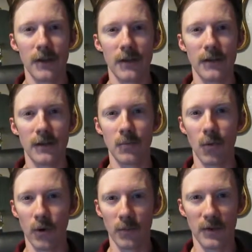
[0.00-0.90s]
the
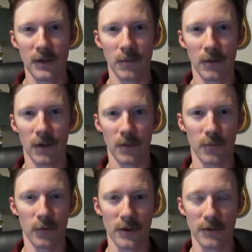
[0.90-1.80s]
more people are
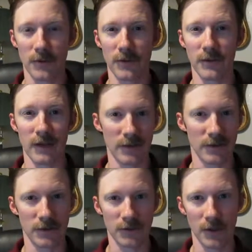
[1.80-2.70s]
pressured not
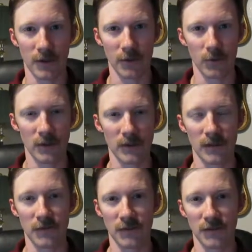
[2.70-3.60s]
to share what
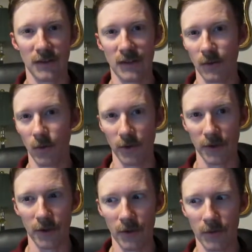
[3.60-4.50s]
they've seen or
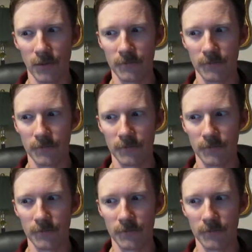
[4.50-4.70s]
know.